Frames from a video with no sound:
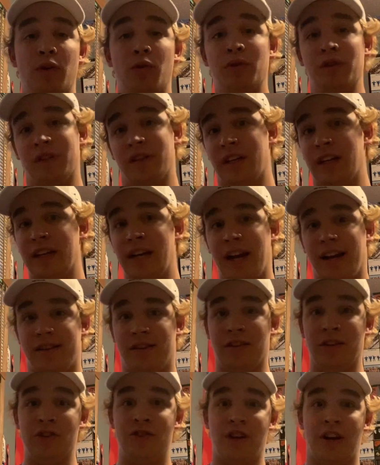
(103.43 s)
who is sitting next
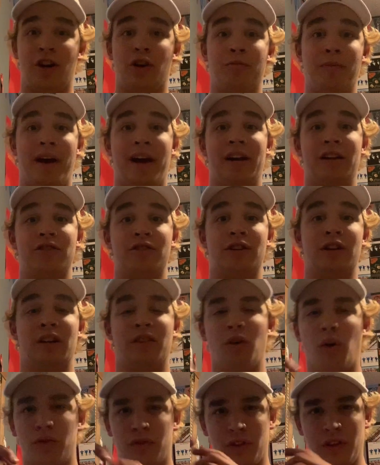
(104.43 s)
to the general manager,
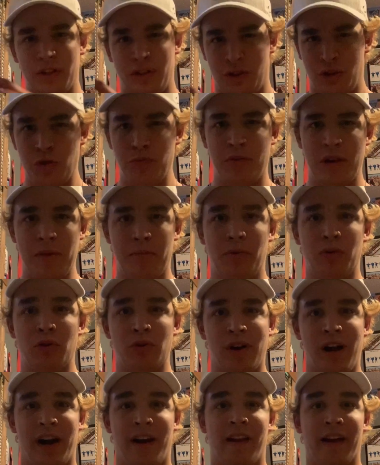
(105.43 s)
and those are the two people who
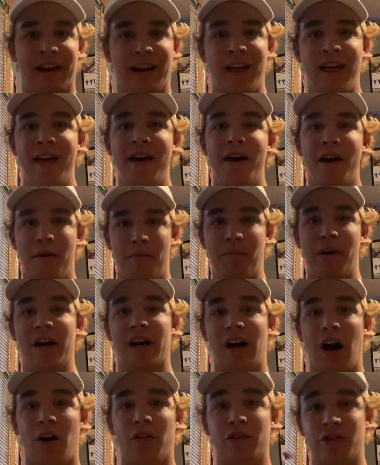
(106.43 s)
kind of like make all the